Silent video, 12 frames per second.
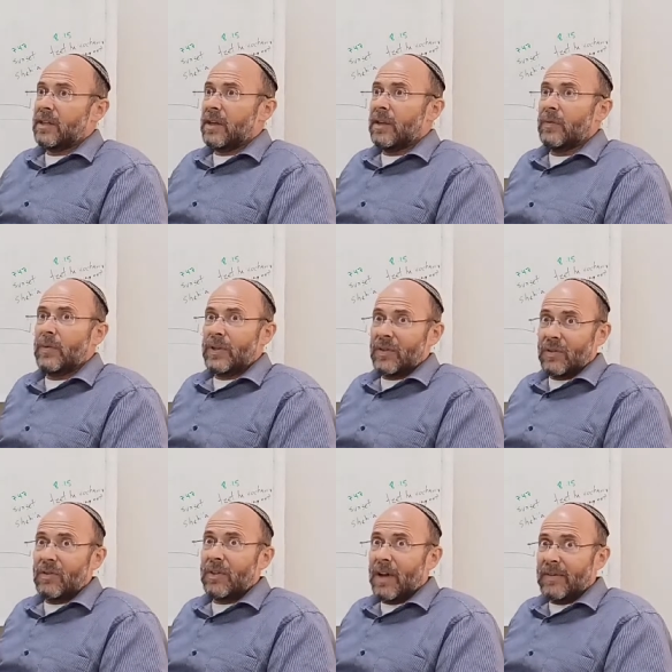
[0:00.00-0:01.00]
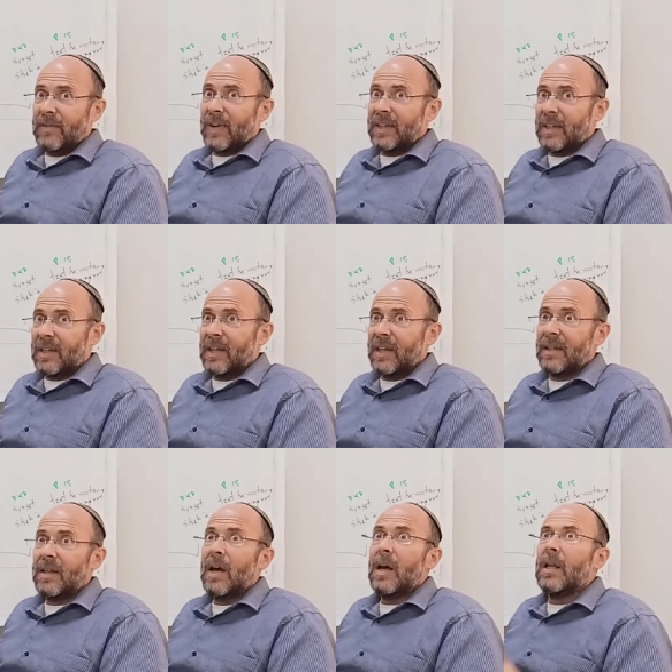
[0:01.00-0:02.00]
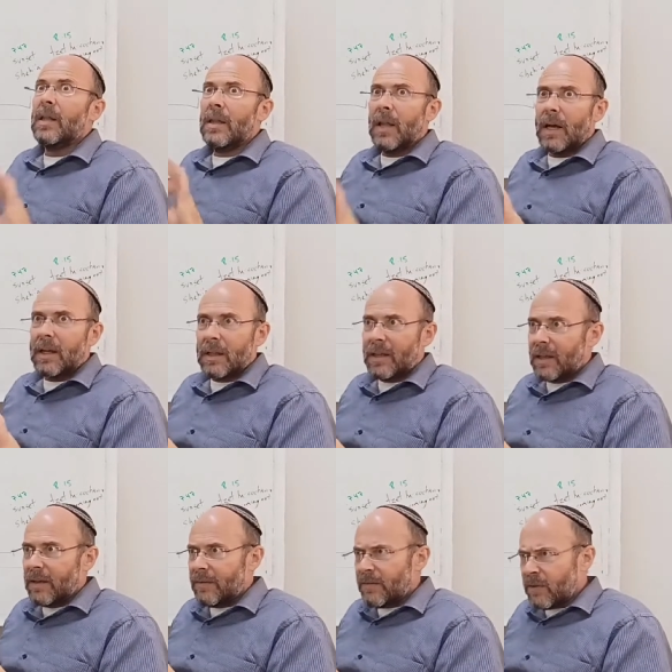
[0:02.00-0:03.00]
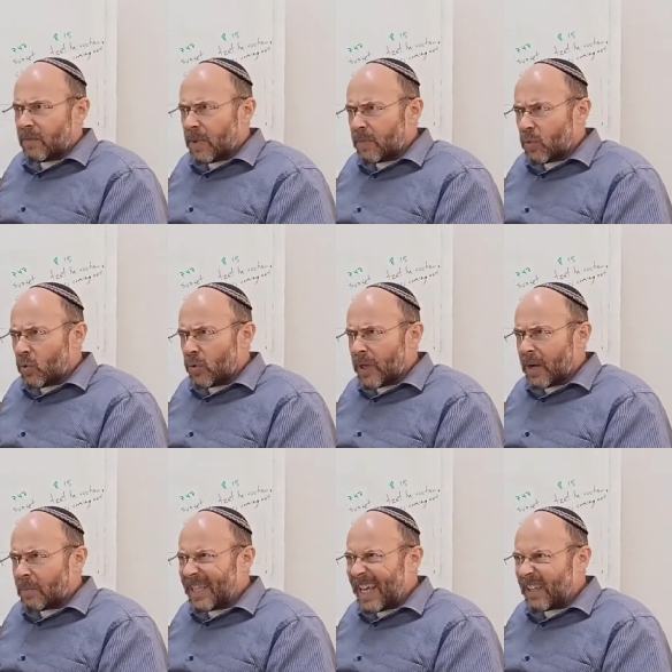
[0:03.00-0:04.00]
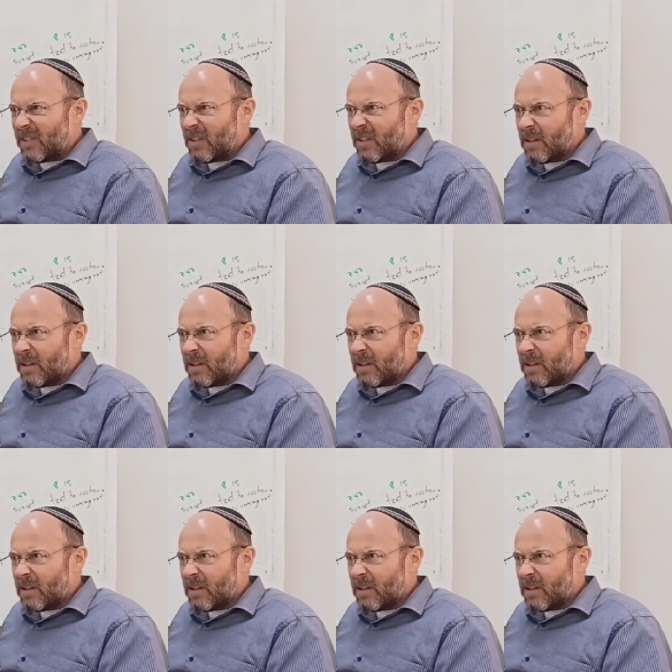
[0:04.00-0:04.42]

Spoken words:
another reason to daven Vatikin. Luckily for people who get up late,